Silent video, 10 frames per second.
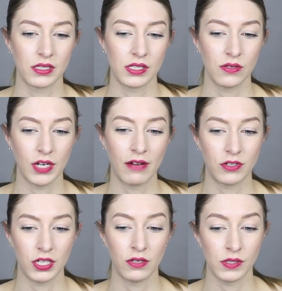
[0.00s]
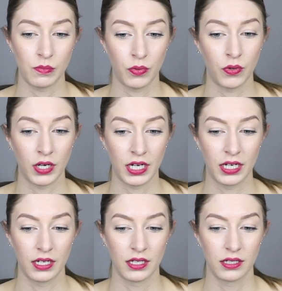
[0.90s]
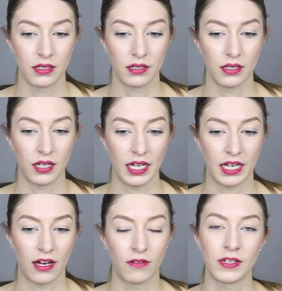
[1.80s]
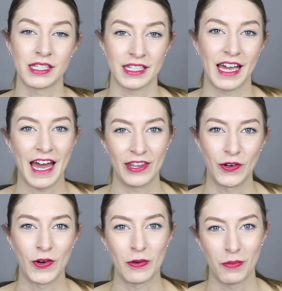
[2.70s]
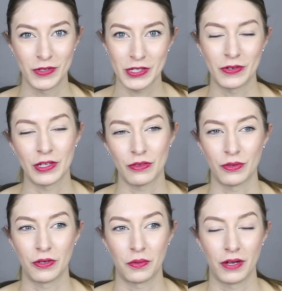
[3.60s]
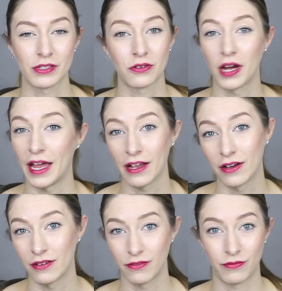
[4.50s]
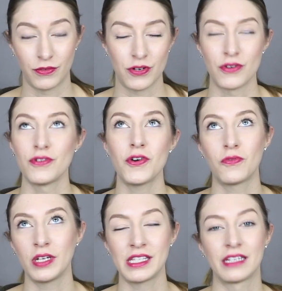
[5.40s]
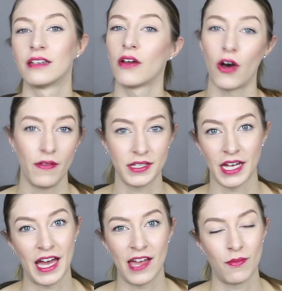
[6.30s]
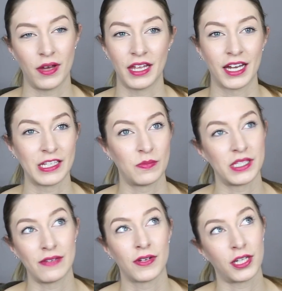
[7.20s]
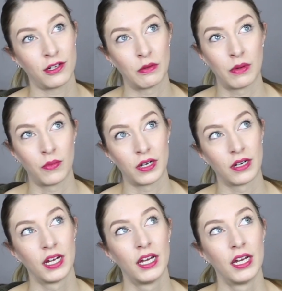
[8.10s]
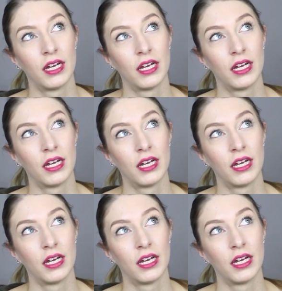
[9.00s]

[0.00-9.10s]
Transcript: Soon after he was born, like, obviously I had the hormones going through, where I was crying for no reason all the time. Like, I specifically remember